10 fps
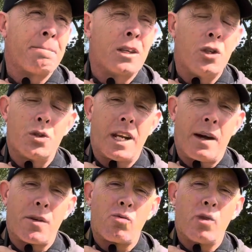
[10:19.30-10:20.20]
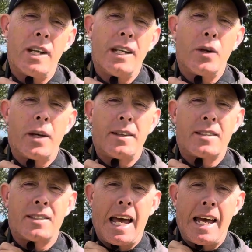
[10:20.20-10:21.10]
you should have a really good
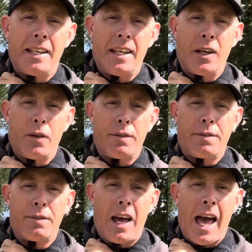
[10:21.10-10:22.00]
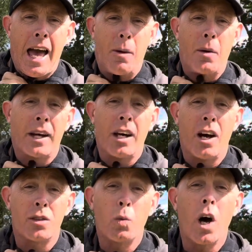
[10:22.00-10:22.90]
understanding of how my
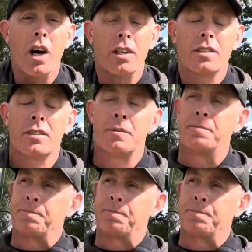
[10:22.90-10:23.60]
cast works.